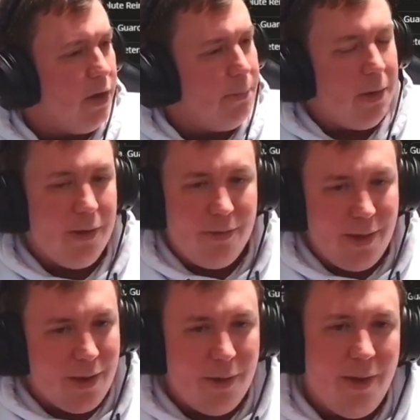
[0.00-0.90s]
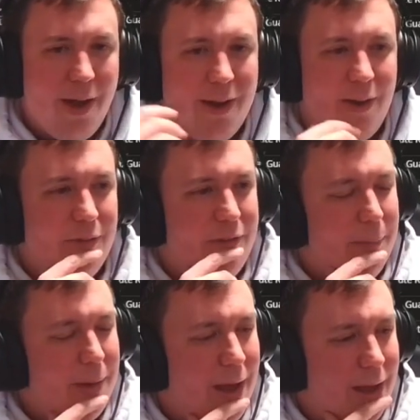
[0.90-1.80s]
But I've, you know, had a lot of fun
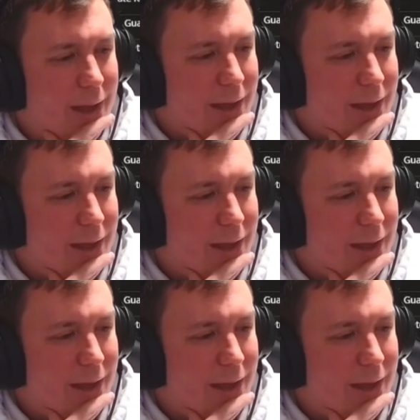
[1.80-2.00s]
playing it.